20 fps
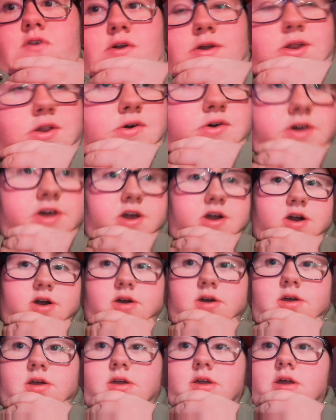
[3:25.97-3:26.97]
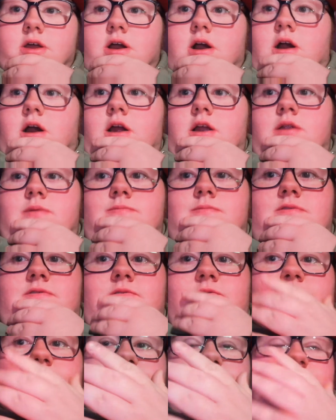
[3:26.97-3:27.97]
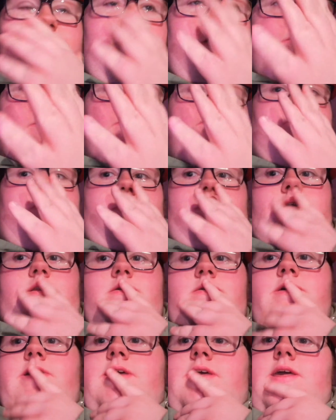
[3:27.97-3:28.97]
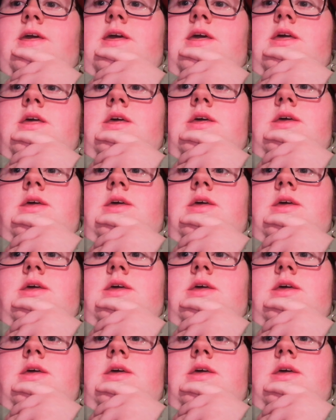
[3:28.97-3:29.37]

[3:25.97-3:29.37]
very lucky. Ireland were very, very lucky.